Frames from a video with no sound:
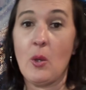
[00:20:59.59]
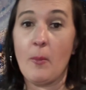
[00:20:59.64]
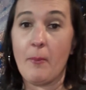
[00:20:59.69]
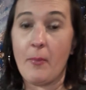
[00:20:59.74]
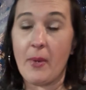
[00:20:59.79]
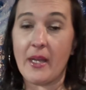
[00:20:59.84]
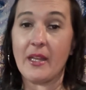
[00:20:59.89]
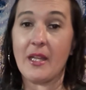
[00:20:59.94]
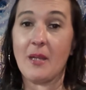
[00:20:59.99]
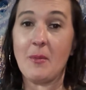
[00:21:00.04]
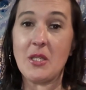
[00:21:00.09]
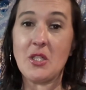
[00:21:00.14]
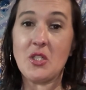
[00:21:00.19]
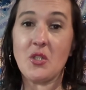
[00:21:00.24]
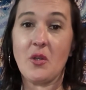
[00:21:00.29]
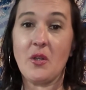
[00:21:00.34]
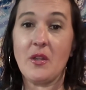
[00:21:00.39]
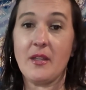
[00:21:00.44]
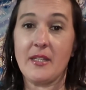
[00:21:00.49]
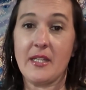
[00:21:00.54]
But let me show
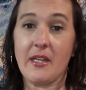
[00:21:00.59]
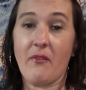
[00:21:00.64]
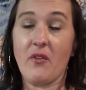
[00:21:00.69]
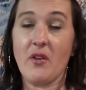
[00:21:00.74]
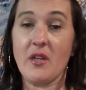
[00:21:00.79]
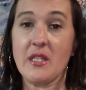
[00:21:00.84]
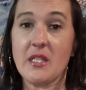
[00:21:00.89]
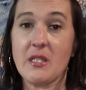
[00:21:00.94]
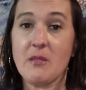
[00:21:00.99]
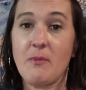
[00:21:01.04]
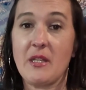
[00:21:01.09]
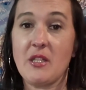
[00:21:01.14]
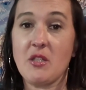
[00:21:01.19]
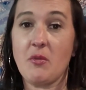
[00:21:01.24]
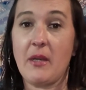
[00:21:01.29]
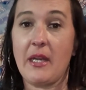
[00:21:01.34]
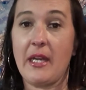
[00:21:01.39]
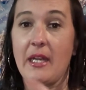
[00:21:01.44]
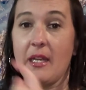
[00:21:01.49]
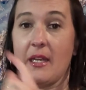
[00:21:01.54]
you the difference
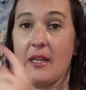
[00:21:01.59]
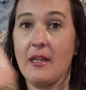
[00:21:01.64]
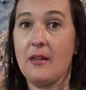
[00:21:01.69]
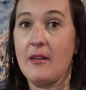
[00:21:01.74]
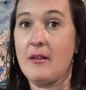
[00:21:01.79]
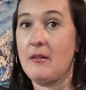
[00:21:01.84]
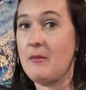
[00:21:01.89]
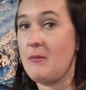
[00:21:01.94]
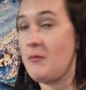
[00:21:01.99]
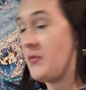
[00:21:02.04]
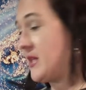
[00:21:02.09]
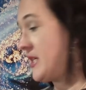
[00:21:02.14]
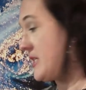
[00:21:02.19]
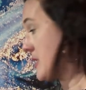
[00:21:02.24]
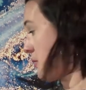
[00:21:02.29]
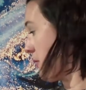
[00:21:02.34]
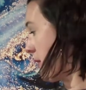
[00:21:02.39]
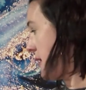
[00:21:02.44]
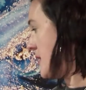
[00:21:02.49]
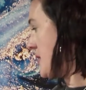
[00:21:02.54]
between
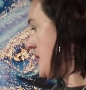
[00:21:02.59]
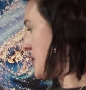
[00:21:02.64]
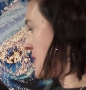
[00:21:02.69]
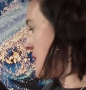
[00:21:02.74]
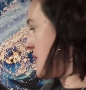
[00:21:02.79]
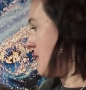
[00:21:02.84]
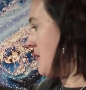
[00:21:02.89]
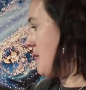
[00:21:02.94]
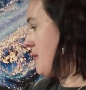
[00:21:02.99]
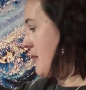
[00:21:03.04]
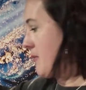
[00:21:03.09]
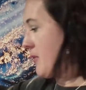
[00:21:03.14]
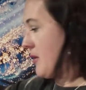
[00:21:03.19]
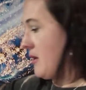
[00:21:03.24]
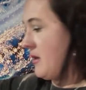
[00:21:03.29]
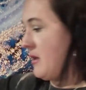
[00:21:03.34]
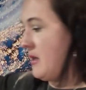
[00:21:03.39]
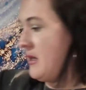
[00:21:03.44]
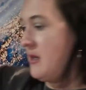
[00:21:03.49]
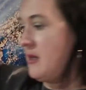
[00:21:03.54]
this one. So
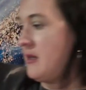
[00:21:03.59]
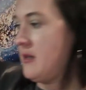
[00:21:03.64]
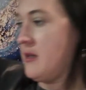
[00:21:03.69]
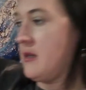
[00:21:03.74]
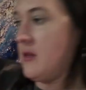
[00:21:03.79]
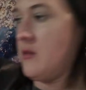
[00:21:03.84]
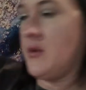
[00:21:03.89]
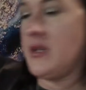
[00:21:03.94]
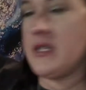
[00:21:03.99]
remember, we